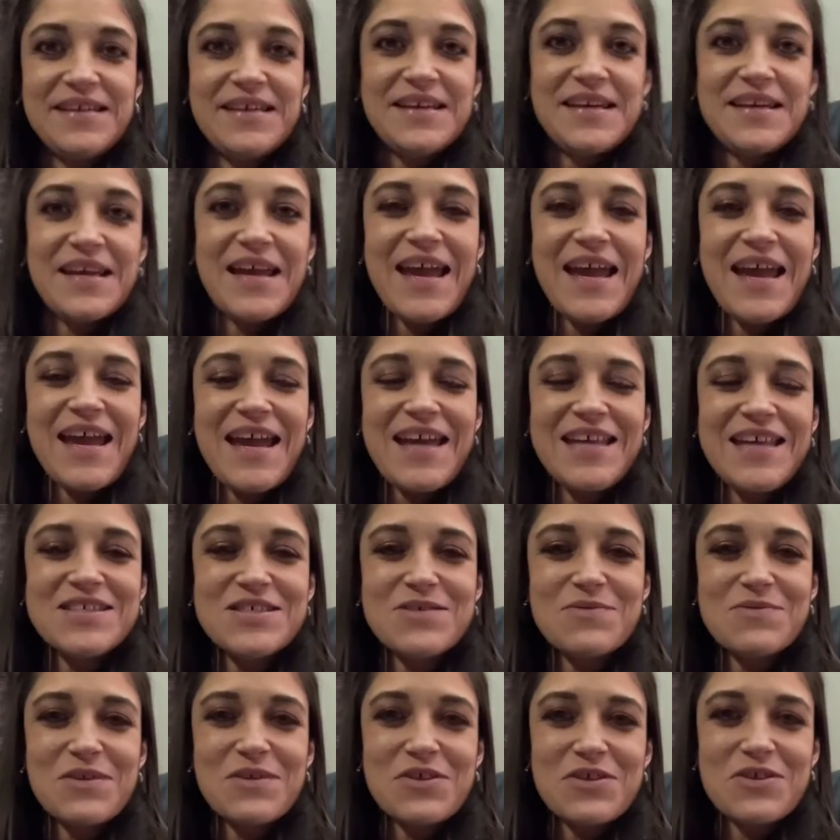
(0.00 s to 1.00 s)
Hey, it's
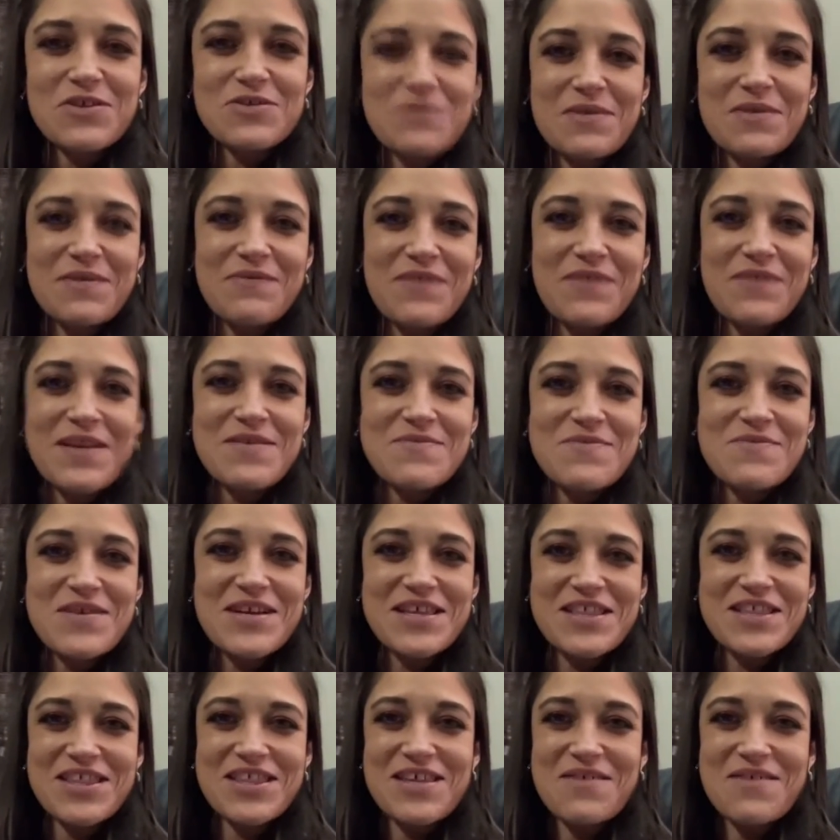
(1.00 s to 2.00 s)
Twitch, a Twin Flame
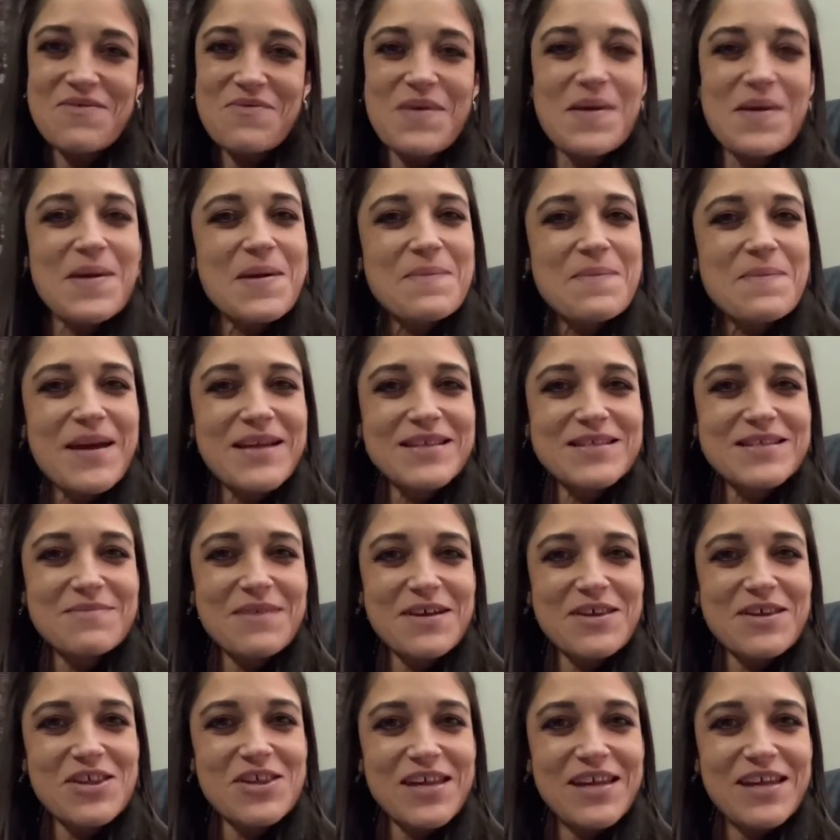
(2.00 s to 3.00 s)
Witch, and welcome back to my
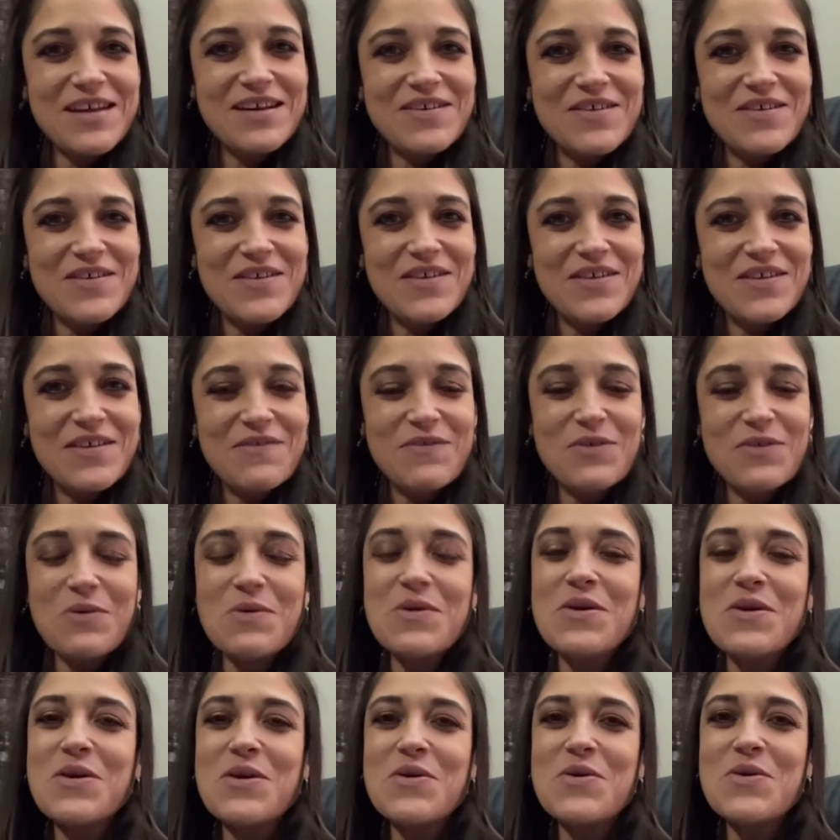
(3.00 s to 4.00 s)
channel. If you are
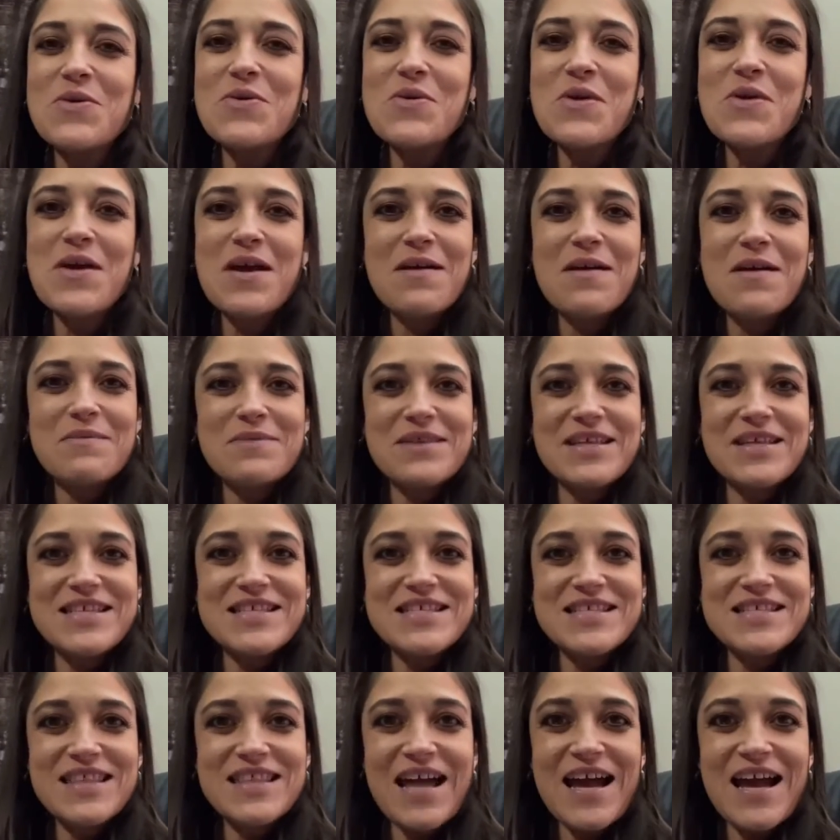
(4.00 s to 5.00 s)
new, please
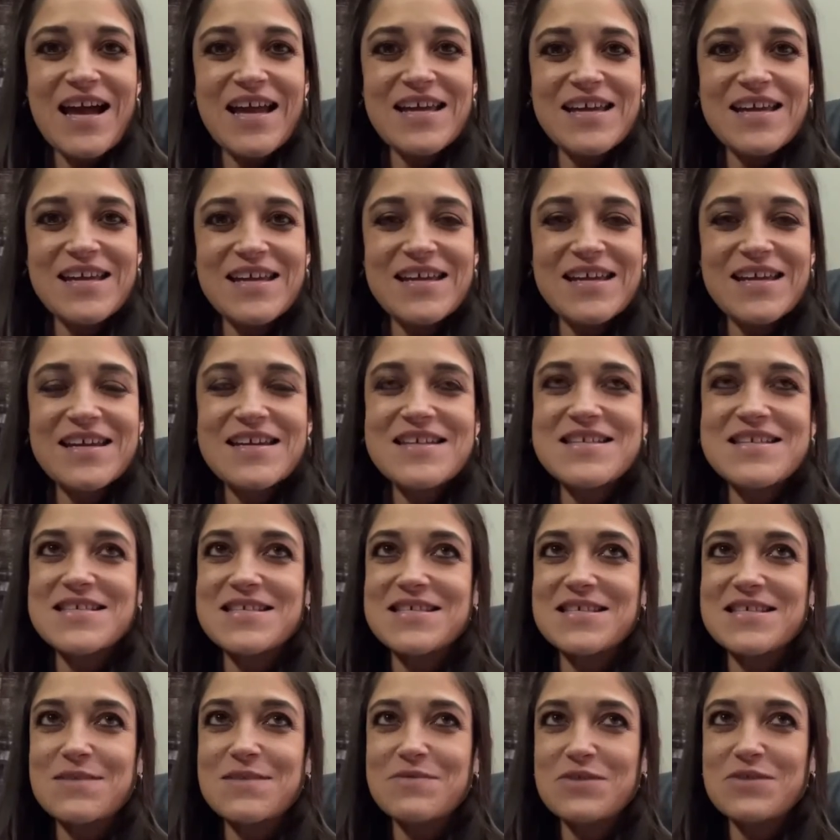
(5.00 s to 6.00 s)
like,
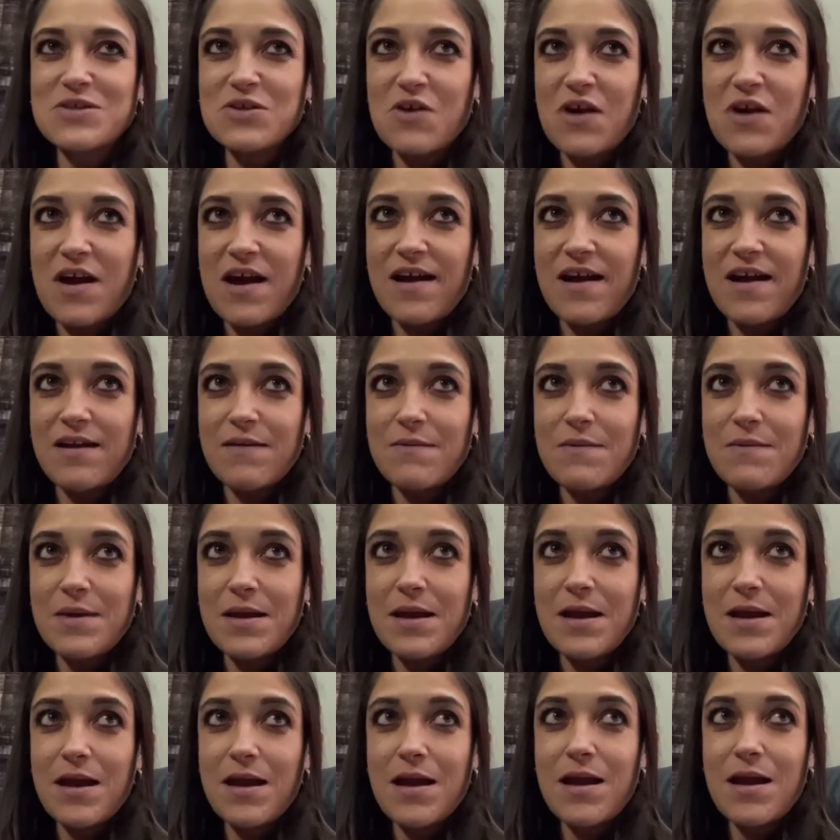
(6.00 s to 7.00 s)
subscribe,
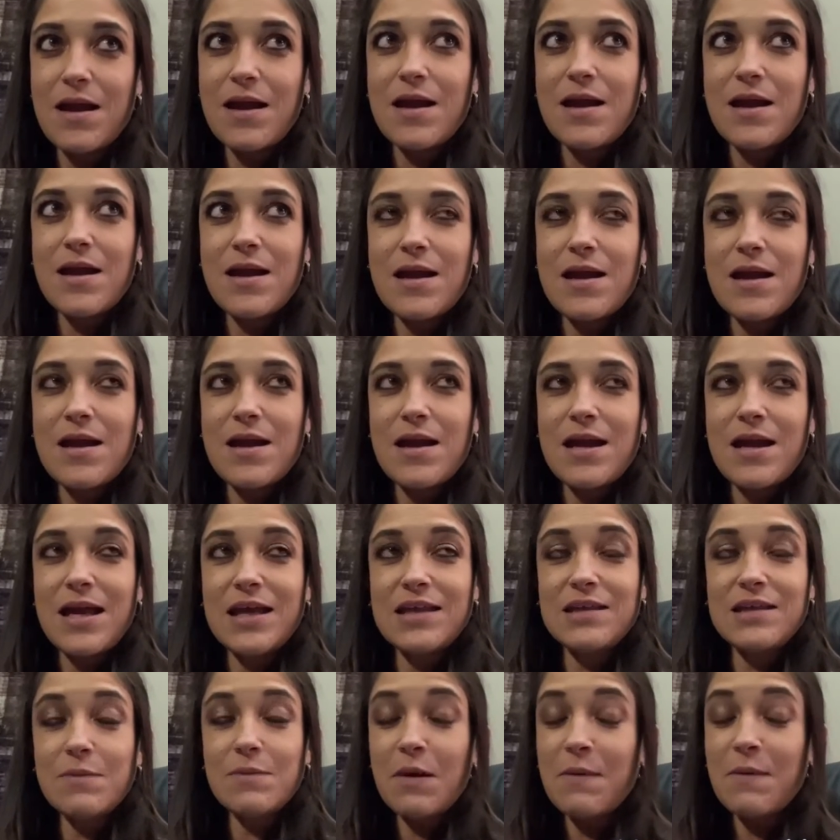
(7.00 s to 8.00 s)
hit
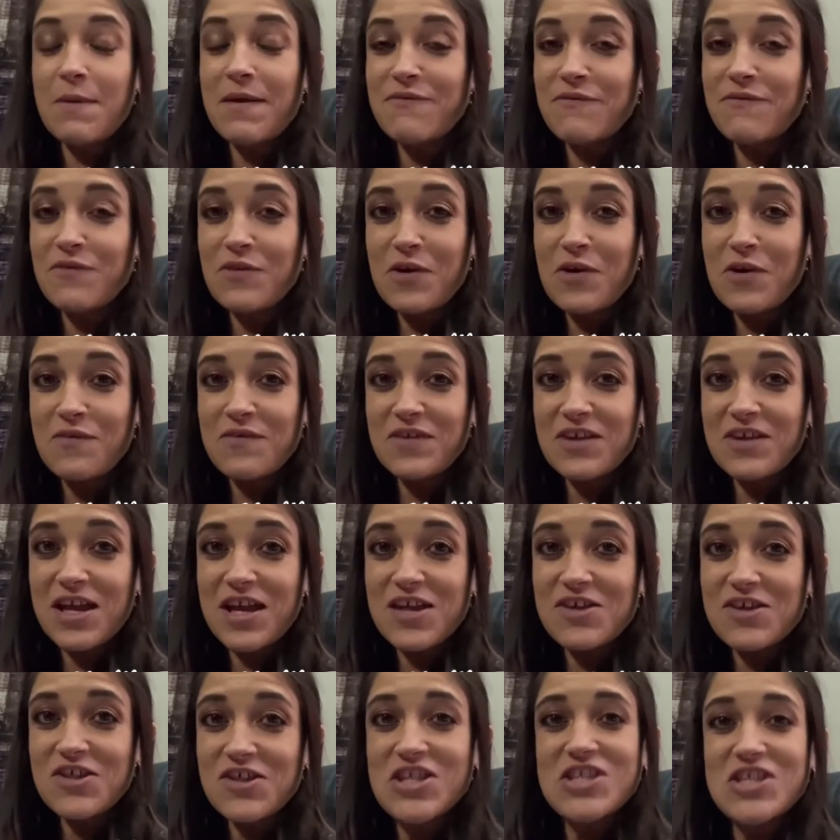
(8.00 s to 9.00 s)
the bell button for
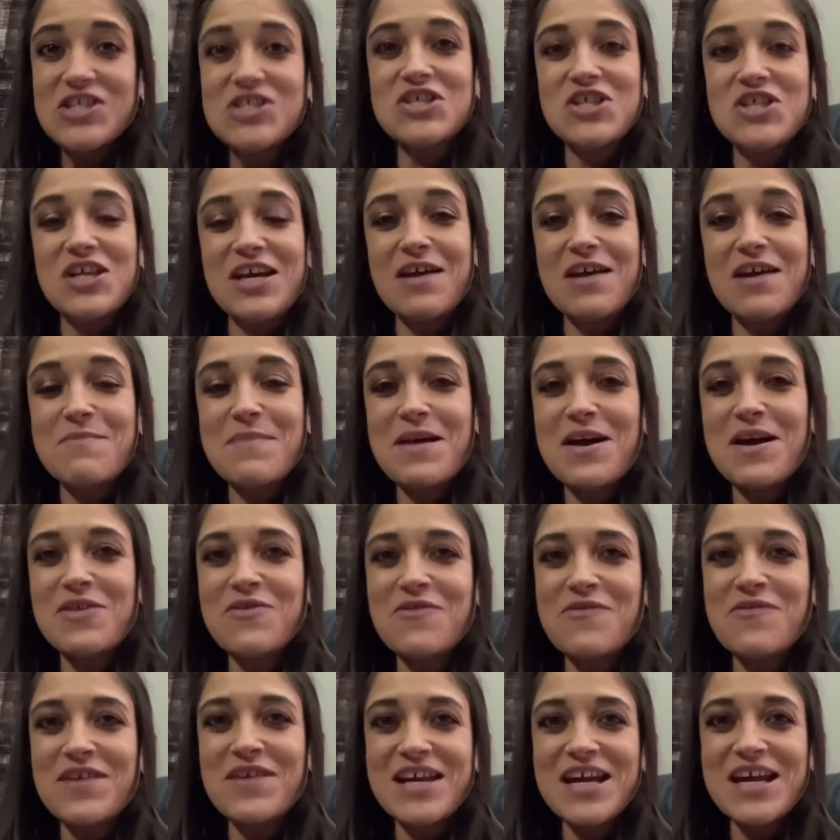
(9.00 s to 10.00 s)
notifications, check out my other
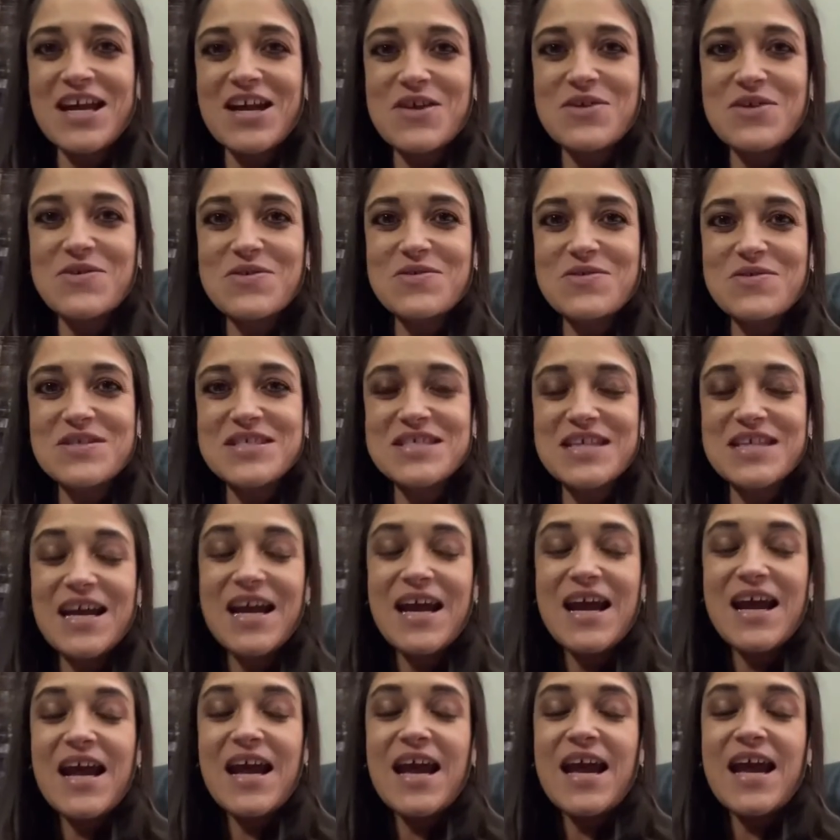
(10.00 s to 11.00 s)
videos,
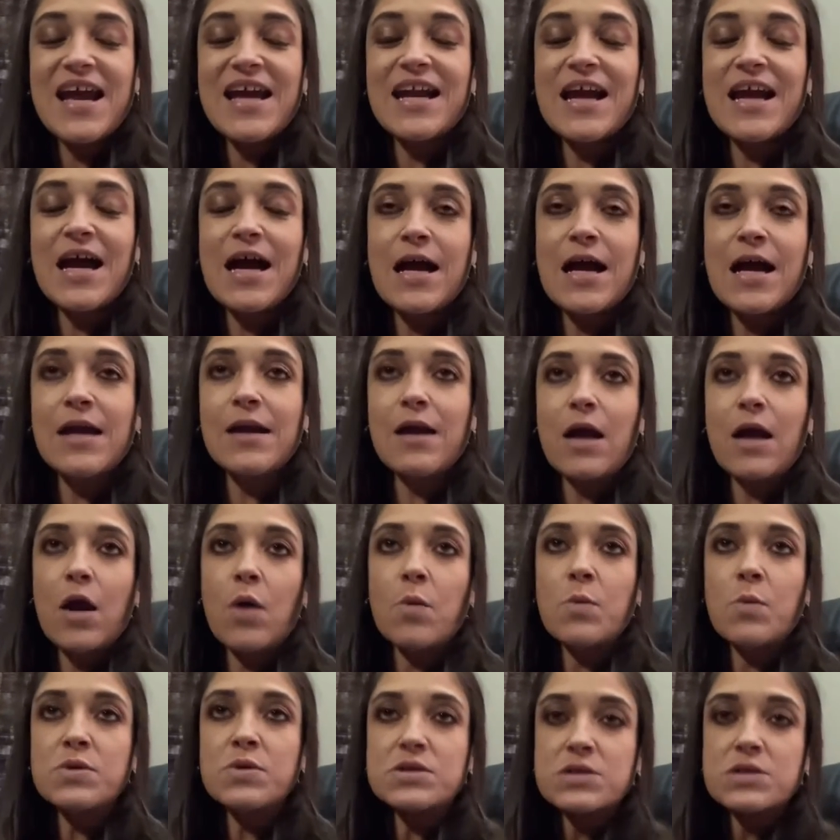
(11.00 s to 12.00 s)
and I
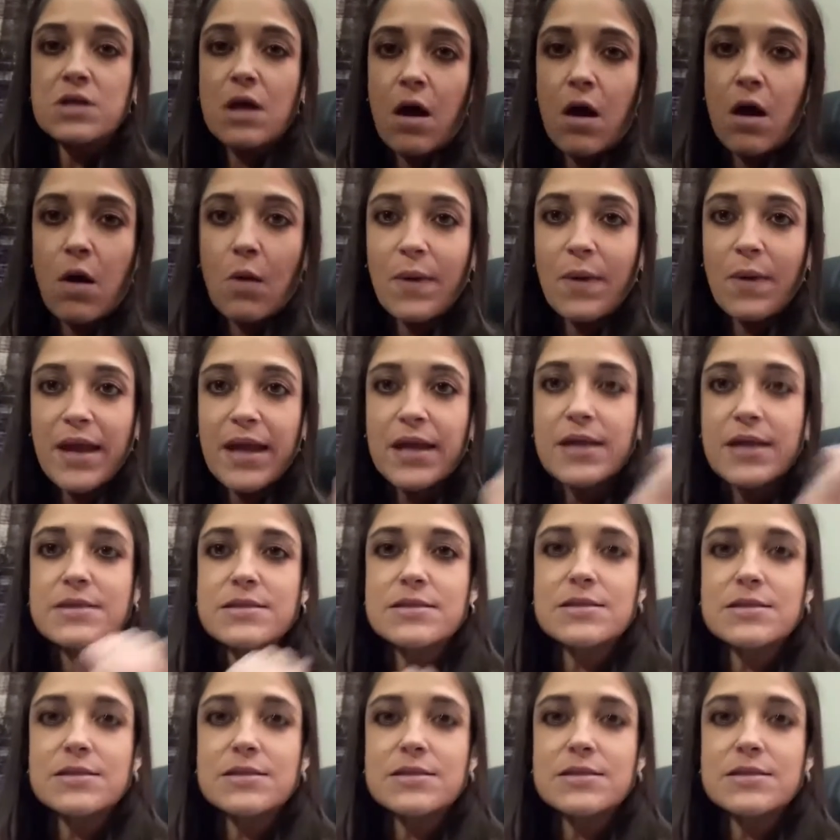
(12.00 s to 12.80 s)
almost always